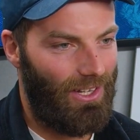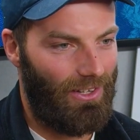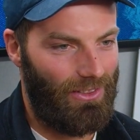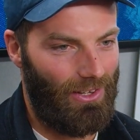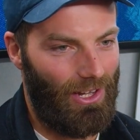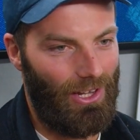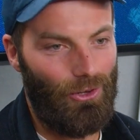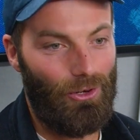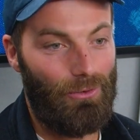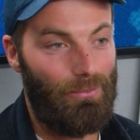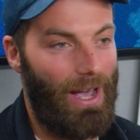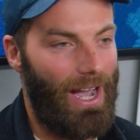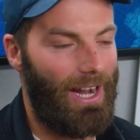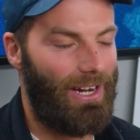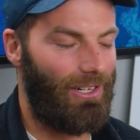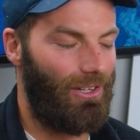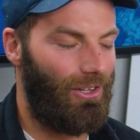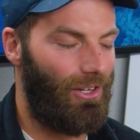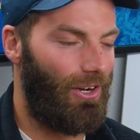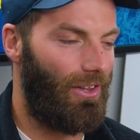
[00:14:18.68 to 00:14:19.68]
I look
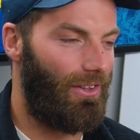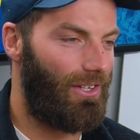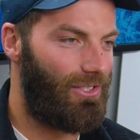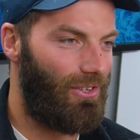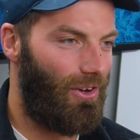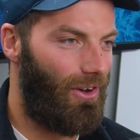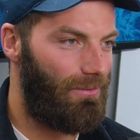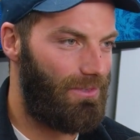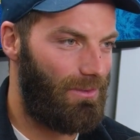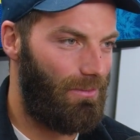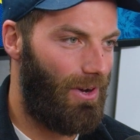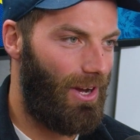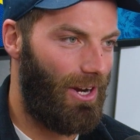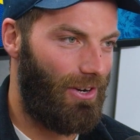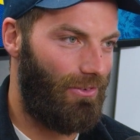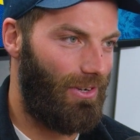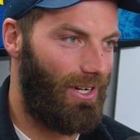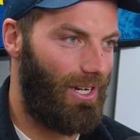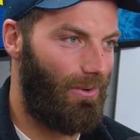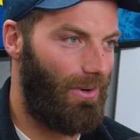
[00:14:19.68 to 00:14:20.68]
back at a lot of the times in my
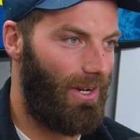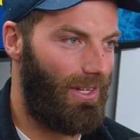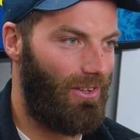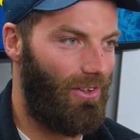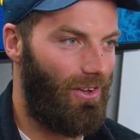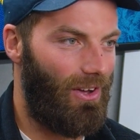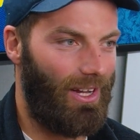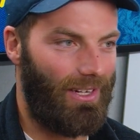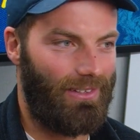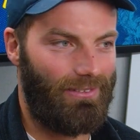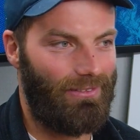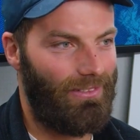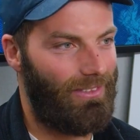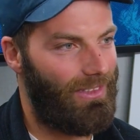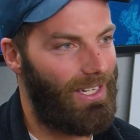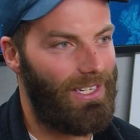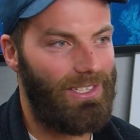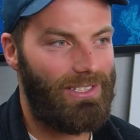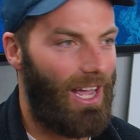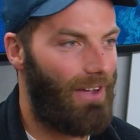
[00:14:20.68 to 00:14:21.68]
career when like
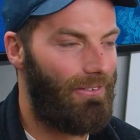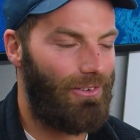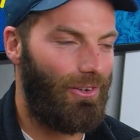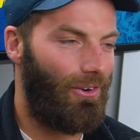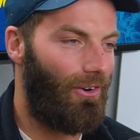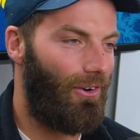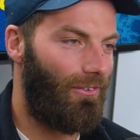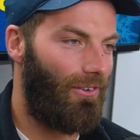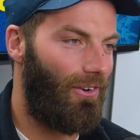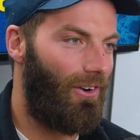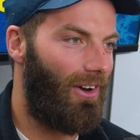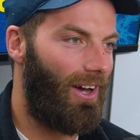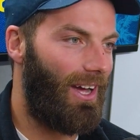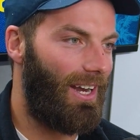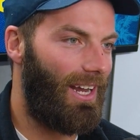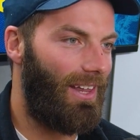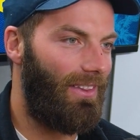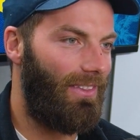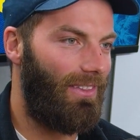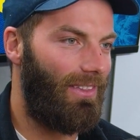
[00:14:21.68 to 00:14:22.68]
things haven't gone
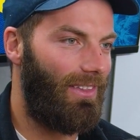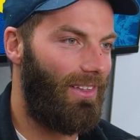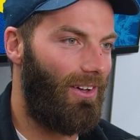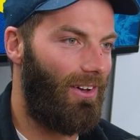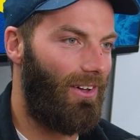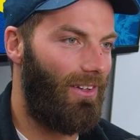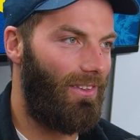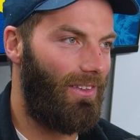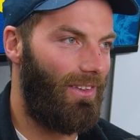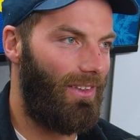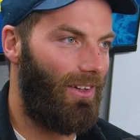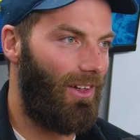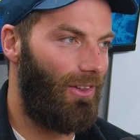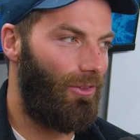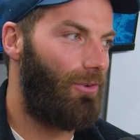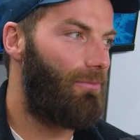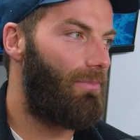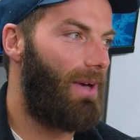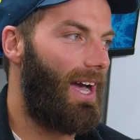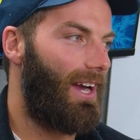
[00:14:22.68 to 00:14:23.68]
right, and I
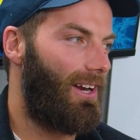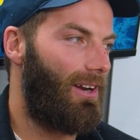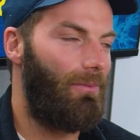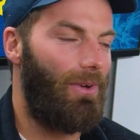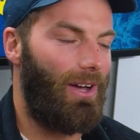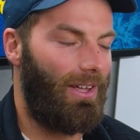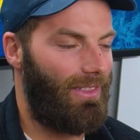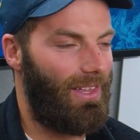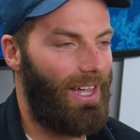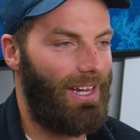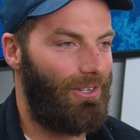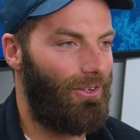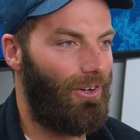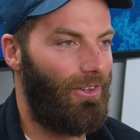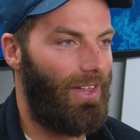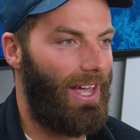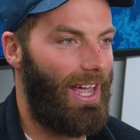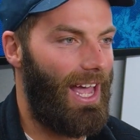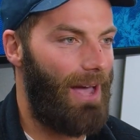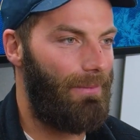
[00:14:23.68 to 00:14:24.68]
look back and I'm like, thank
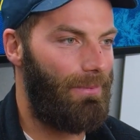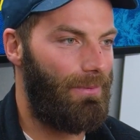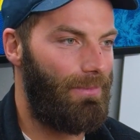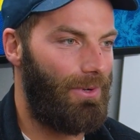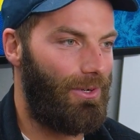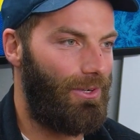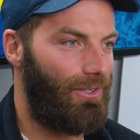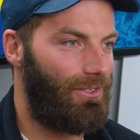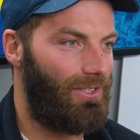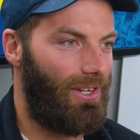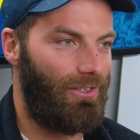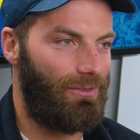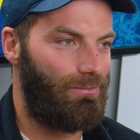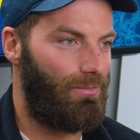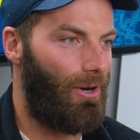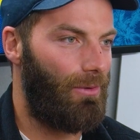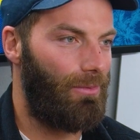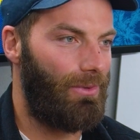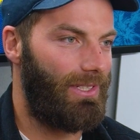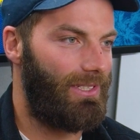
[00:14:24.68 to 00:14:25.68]
God they happened because I was
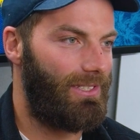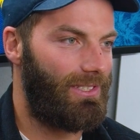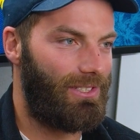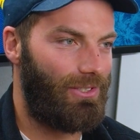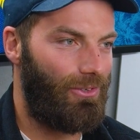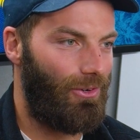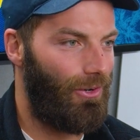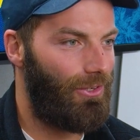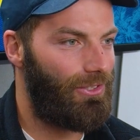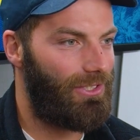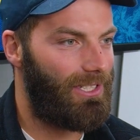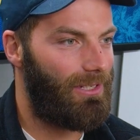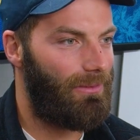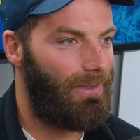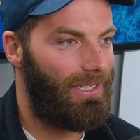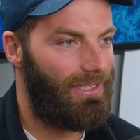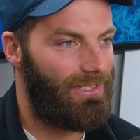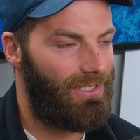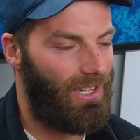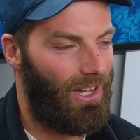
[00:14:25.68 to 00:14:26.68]
probably just cruising a
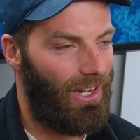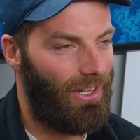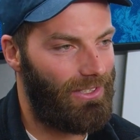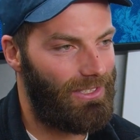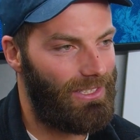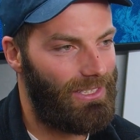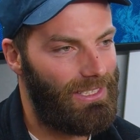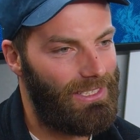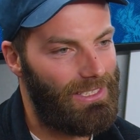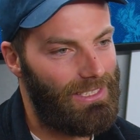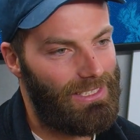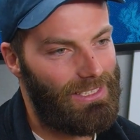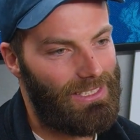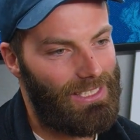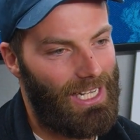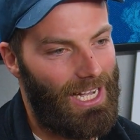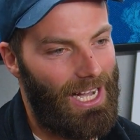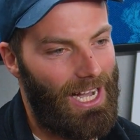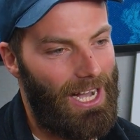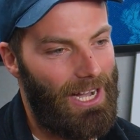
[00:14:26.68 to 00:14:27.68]
bit. So
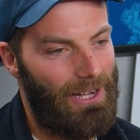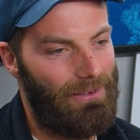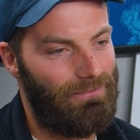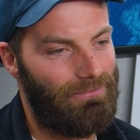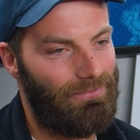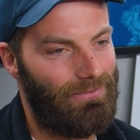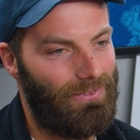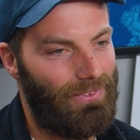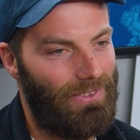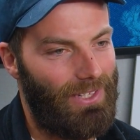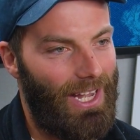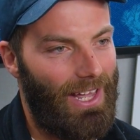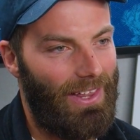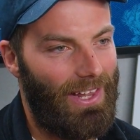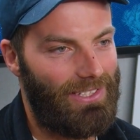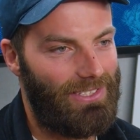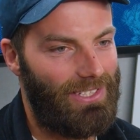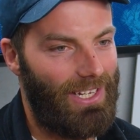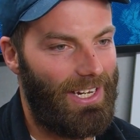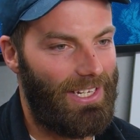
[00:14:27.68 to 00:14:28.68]

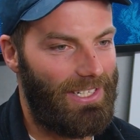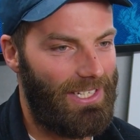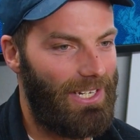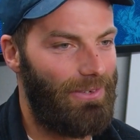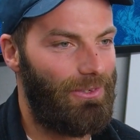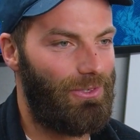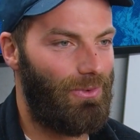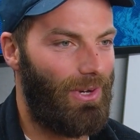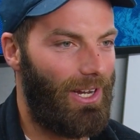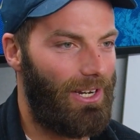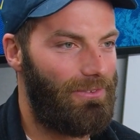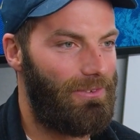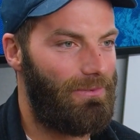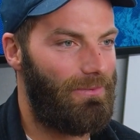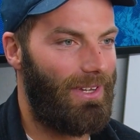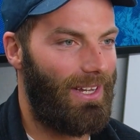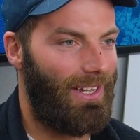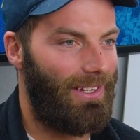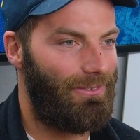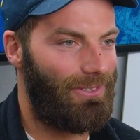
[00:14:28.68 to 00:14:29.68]
that second year was one of
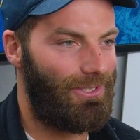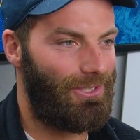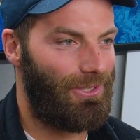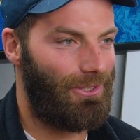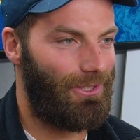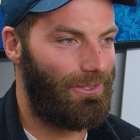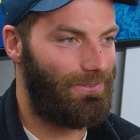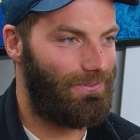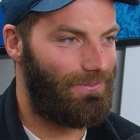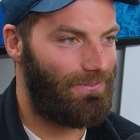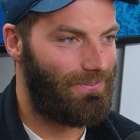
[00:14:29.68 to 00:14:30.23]
them, for sure.